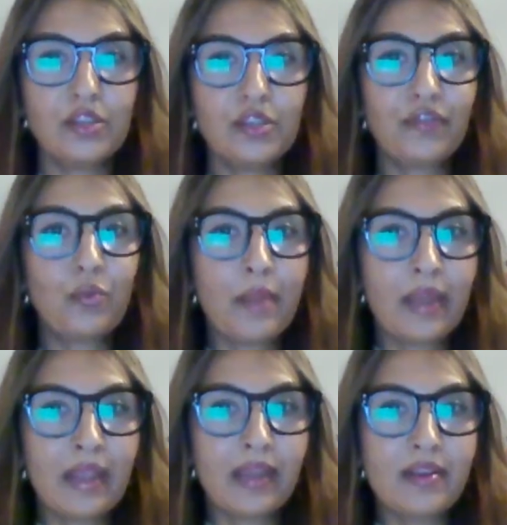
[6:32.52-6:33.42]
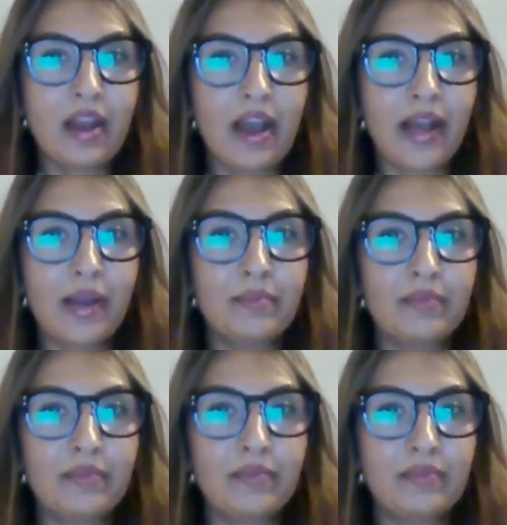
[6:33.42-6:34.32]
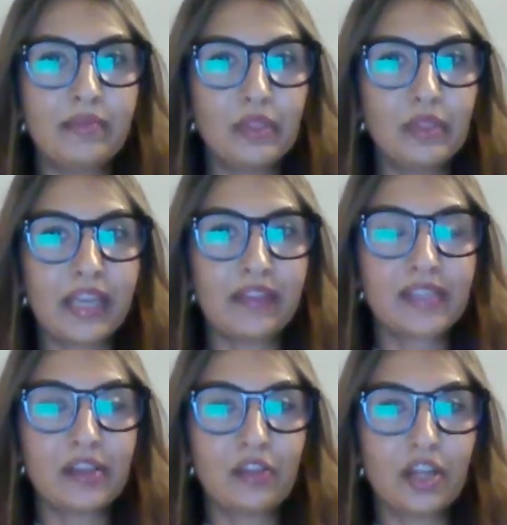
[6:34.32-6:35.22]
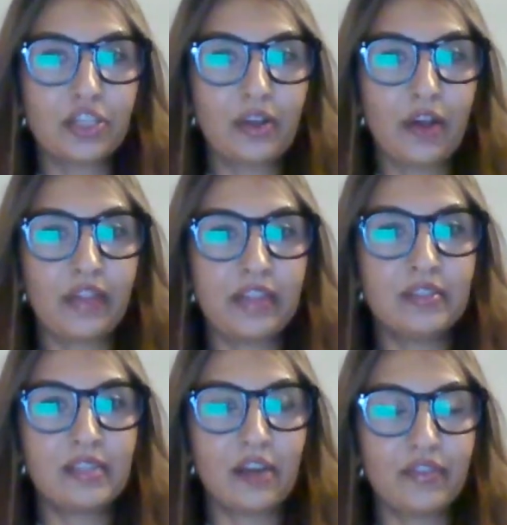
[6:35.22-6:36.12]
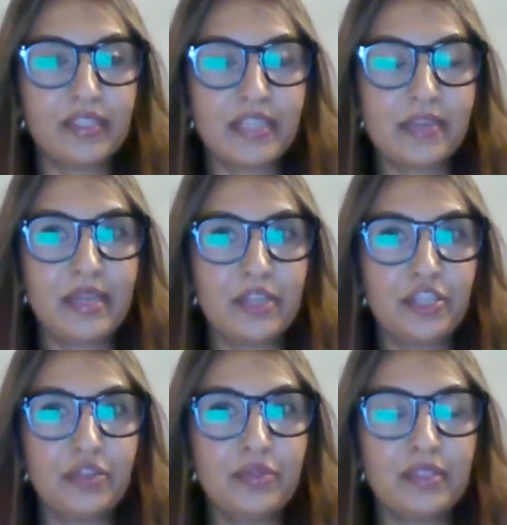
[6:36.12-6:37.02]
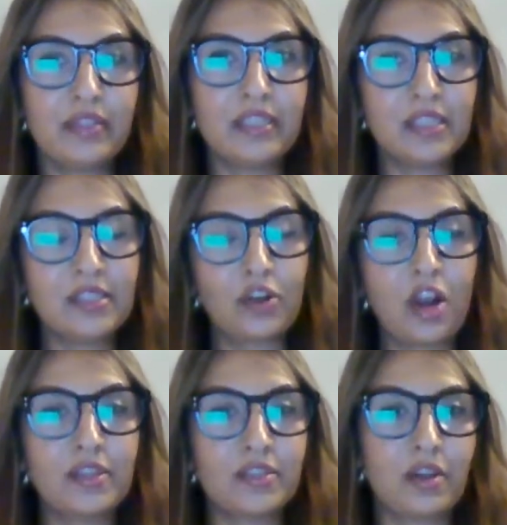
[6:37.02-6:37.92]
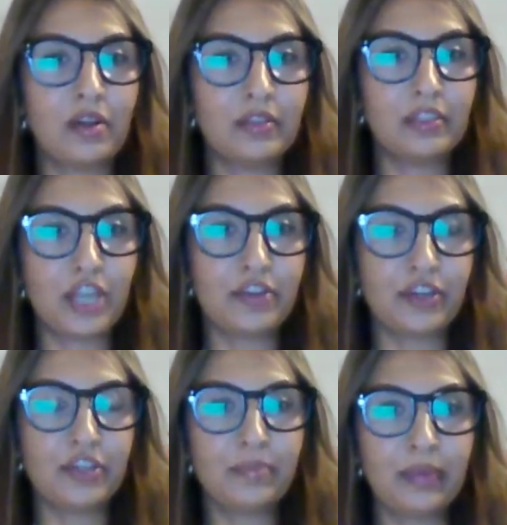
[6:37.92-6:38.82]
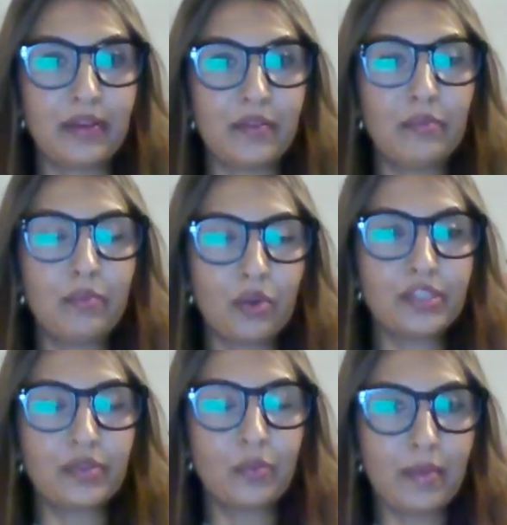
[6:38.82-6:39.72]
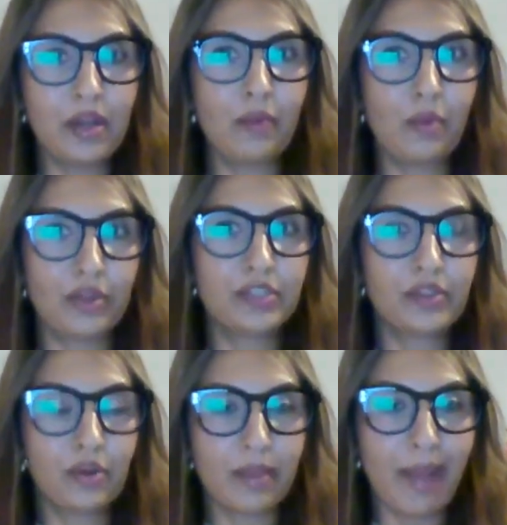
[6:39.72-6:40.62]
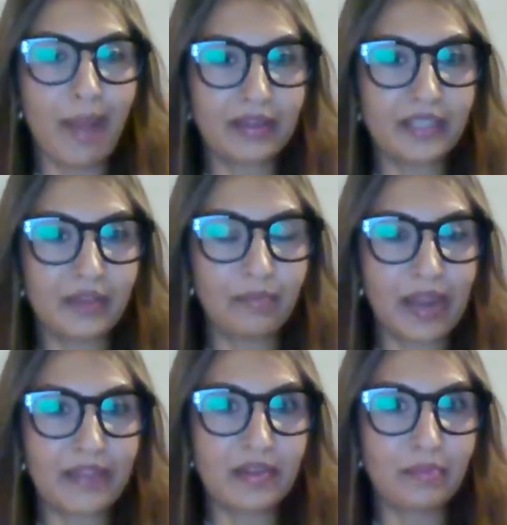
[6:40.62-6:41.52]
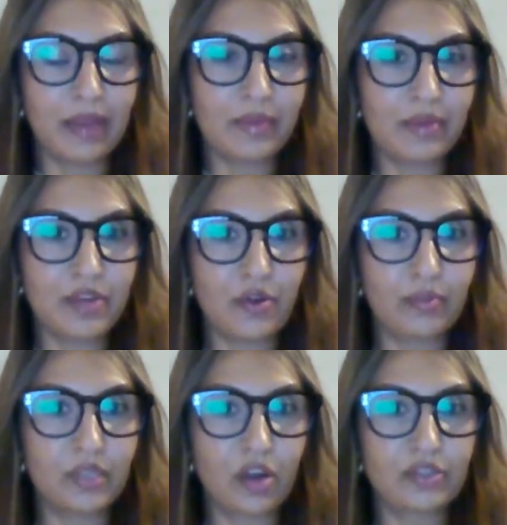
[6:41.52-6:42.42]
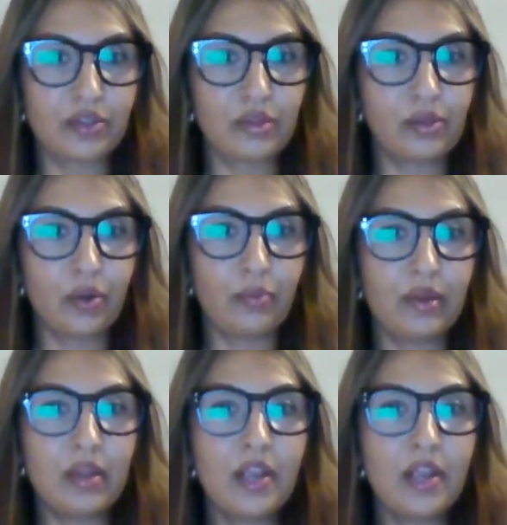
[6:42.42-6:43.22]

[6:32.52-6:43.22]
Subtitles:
So for women, looking at psychological health and self-esteem issues, this is across the genders, but more women are more so impacted by beauty norms across the globe.